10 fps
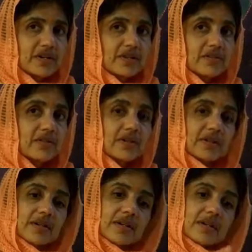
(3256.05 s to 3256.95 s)
So the,
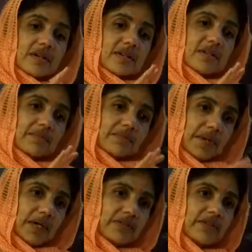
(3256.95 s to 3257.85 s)
the
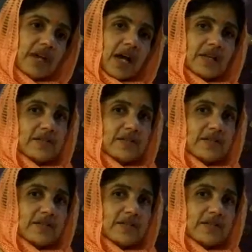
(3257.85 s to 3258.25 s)
Bhashya